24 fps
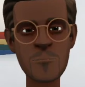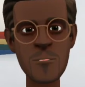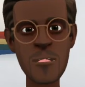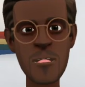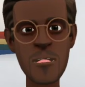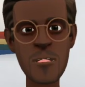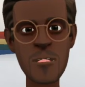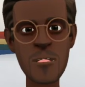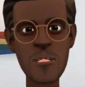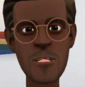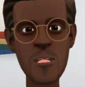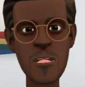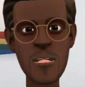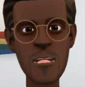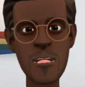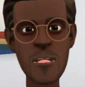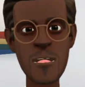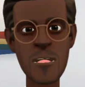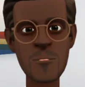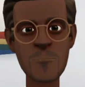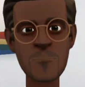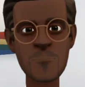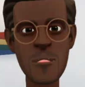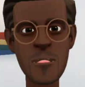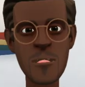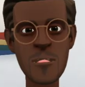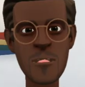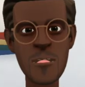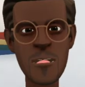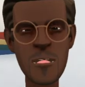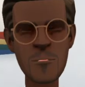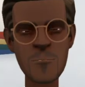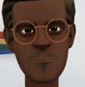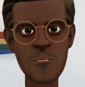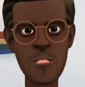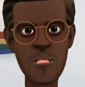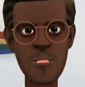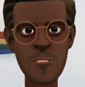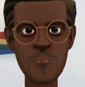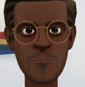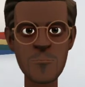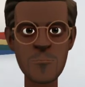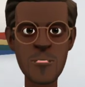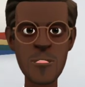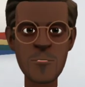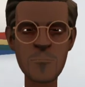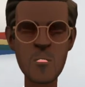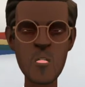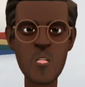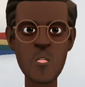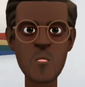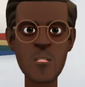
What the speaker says: The higher the dpi number, the more